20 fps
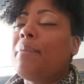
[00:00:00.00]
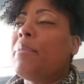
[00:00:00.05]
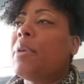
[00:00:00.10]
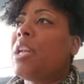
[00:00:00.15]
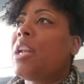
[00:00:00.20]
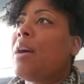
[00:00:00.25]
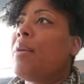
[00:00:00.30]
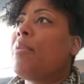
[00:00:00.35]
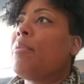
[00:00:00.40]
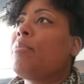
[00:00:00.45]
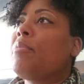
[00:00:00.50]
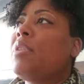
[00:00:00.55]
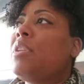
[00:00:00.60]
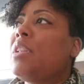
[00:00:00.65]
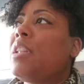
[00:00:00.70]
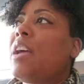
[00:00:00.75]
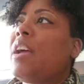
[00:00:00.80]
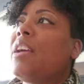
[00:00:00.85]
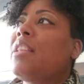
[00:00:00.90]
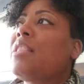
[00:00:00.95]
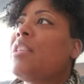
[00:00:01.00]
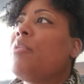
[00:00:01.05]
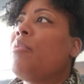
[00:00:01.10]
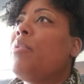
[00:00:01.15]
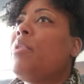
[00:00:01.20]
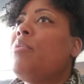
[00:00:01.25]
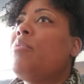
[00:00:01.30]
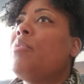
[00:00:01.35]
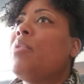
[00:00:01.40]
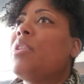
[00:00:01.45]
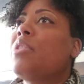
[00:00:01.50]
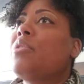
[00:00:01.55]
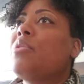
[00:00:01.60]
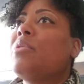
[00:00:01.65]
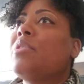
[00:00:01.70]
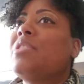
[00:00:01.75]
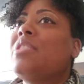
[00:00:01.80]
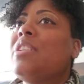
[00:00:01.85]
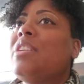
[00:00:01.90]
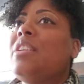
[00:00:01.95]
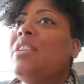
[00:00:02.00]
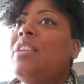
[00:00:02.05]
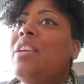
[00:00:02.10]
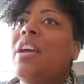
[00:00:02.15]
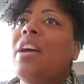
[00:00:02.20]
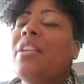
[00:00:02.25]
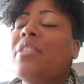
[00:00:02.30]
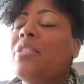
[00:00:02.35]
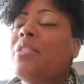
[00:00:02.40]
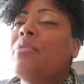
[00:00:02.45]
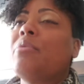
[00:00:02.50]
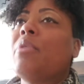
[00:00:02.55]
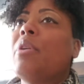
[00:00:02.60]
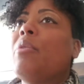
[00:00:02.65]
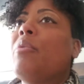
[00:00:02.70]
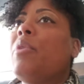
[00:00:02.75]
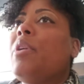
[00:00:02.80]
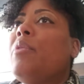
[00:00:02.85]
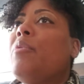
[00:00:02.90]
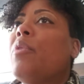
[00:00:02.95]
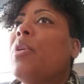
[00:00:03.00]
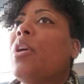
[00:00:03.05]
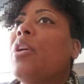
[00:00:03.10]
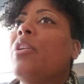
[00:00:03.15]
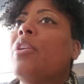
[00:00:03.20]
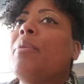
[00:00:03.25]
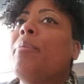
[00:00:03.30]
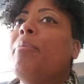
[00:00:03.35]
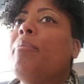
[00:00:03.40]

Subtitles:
but I'm glad that we went through it together, where we weren't